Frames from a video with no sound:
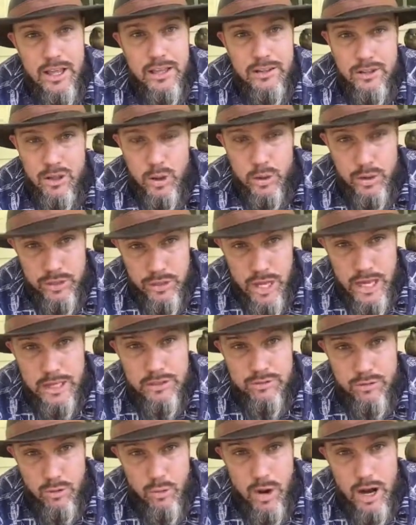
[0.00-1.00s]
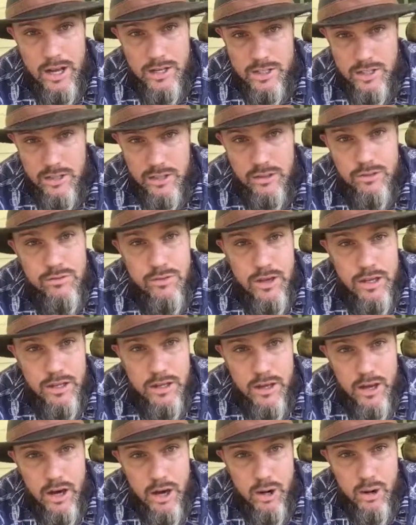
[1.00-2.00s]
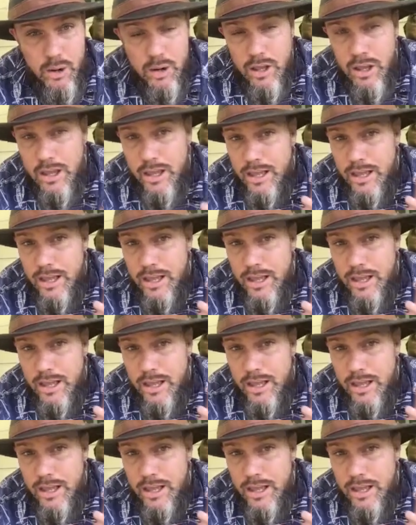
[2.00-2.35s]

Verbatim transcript: So thanks for watching this video.